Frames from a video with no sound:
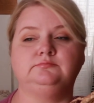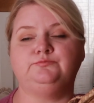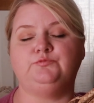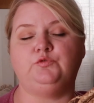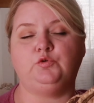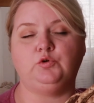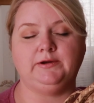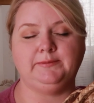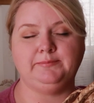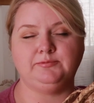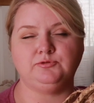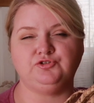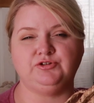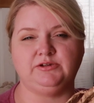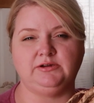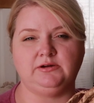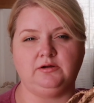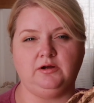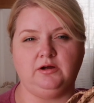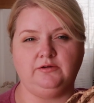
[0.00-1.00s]

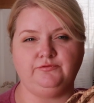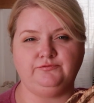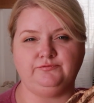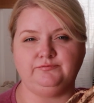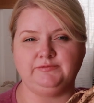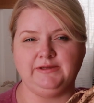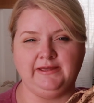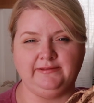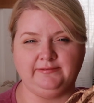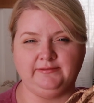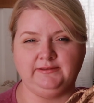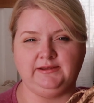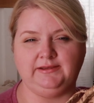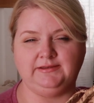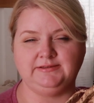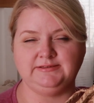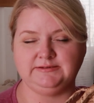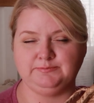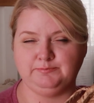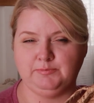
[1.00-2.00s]
40% off at
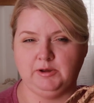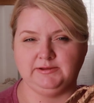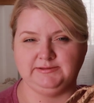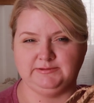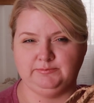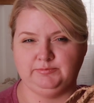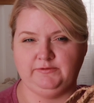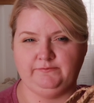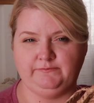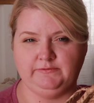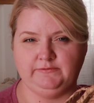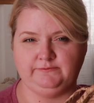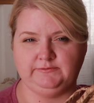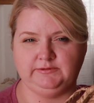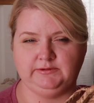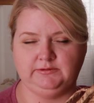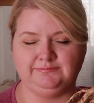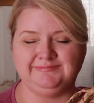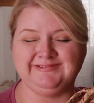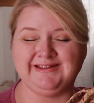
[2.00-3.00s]
least, possibly
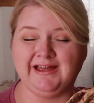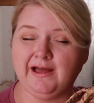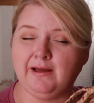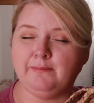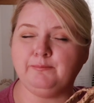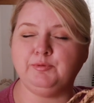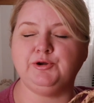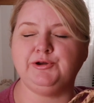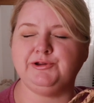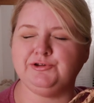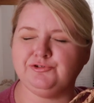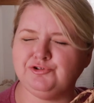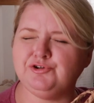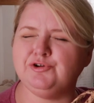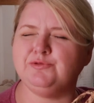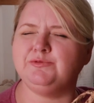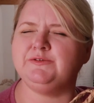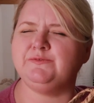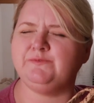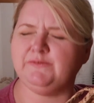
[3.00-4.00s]
50. I'm pretty
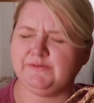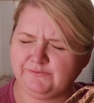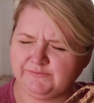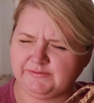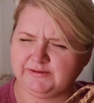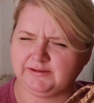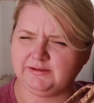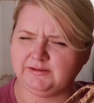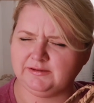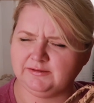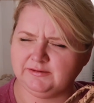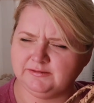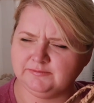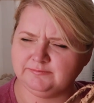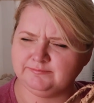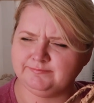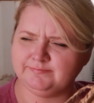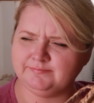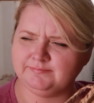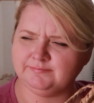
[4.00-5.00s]
sure it was 50.
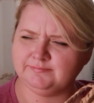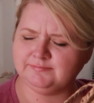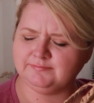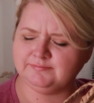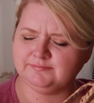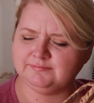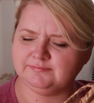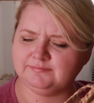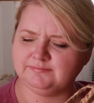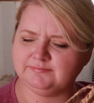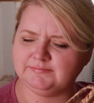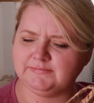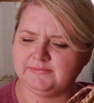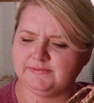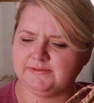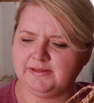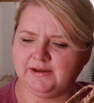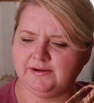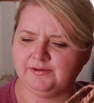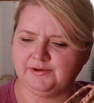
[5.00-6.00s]

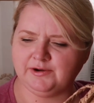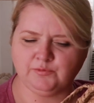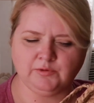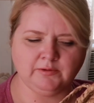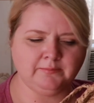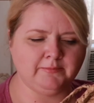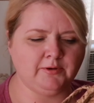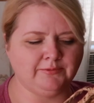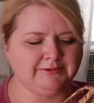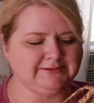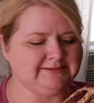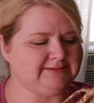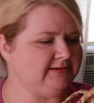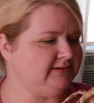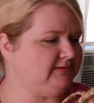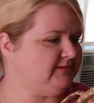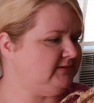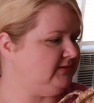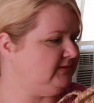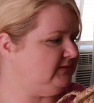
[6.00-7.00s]
I don't know where my
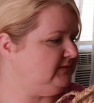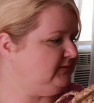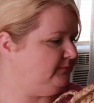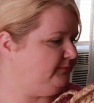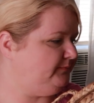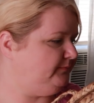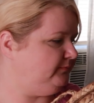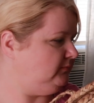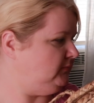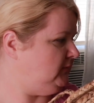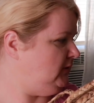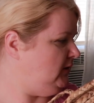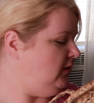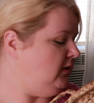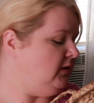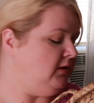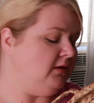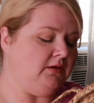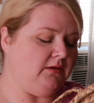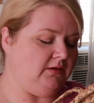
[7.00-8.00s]
receipt is.
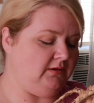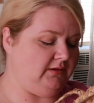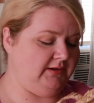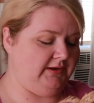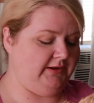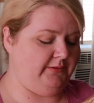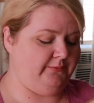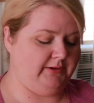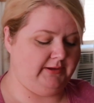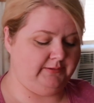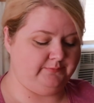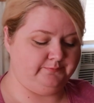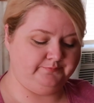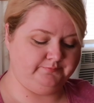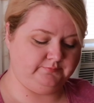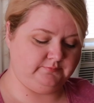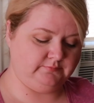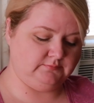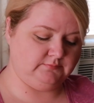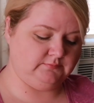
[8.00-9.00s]
Anyway,
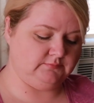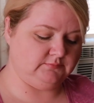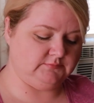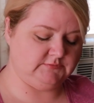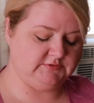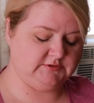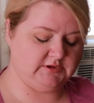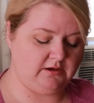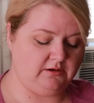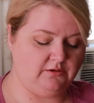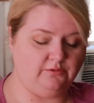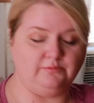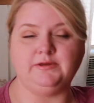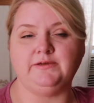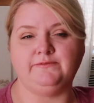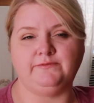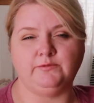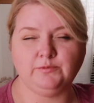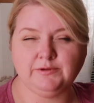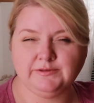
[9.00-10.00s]
so
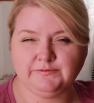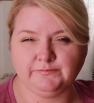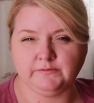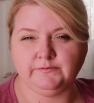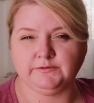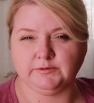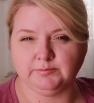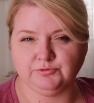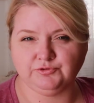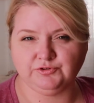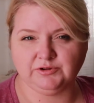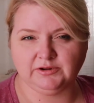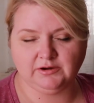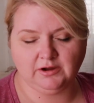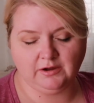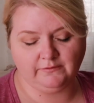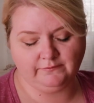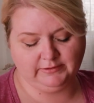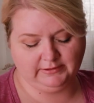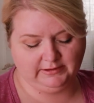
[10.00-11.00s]
if it was 50%
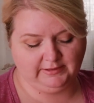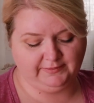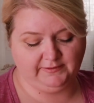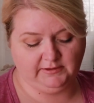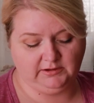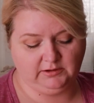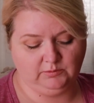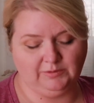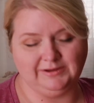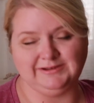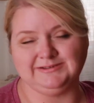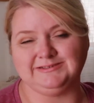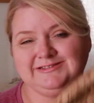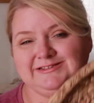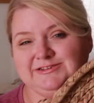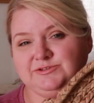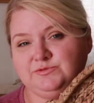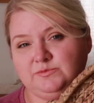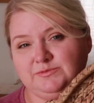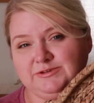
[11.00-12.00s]
off, like I think it was,
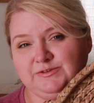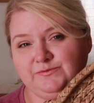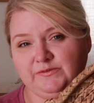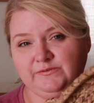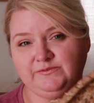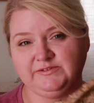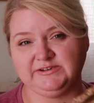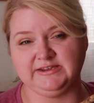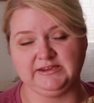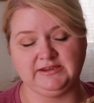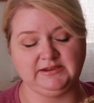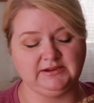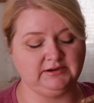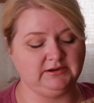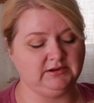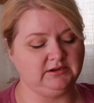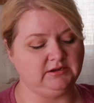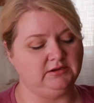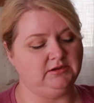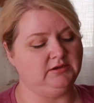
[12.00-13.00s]
this one was
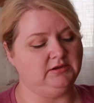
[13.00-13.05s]
15